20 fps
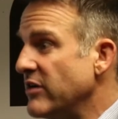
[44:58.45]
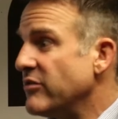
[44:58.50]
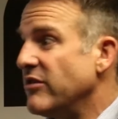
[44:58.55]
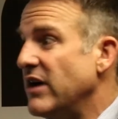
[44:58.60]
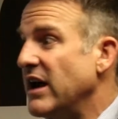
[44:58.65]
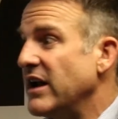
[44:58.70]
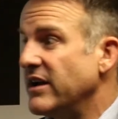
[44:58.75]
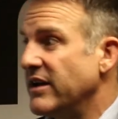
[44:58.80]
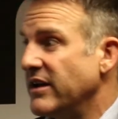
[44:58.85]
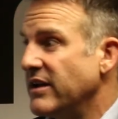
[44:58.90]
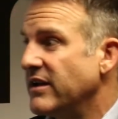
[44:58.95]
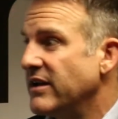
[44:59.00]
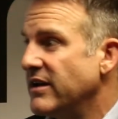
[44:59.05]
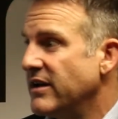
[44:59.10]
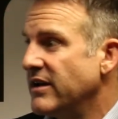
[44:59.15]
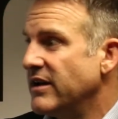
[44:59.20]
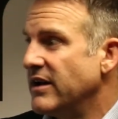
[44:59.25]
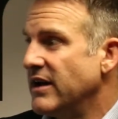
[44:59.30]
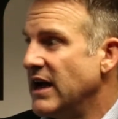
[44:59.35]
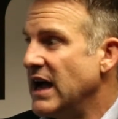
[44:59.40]
finding.
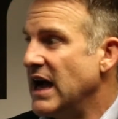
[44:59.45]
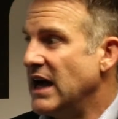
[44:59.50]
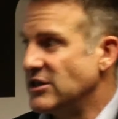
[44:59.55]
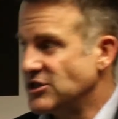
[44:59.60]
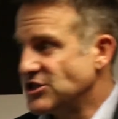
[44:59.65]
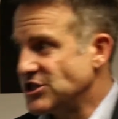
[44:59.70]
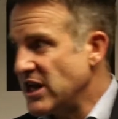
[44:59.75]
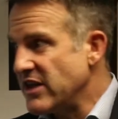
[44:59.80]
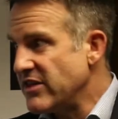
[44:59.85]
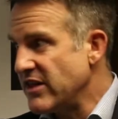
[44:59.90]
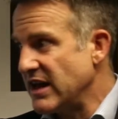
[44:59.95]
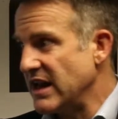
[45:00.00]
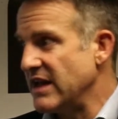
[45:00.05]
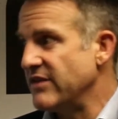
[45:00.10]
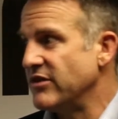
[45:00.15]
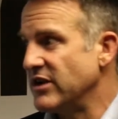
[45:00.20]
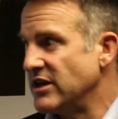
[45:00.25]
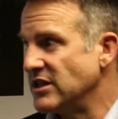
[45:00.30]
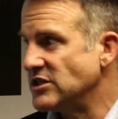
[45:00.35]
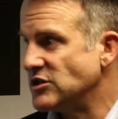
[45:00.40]
I'll share that
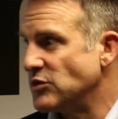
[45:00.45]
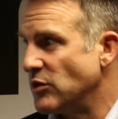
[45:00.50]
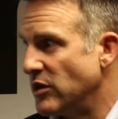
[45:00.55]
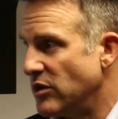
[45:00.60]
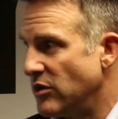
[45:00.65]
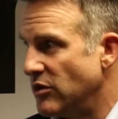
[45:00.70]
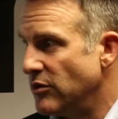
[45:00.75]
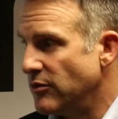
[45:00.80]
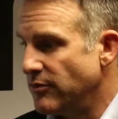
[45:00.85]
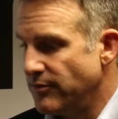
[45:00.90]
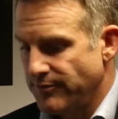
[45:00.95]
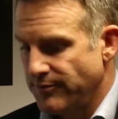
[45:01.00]
evidence with you.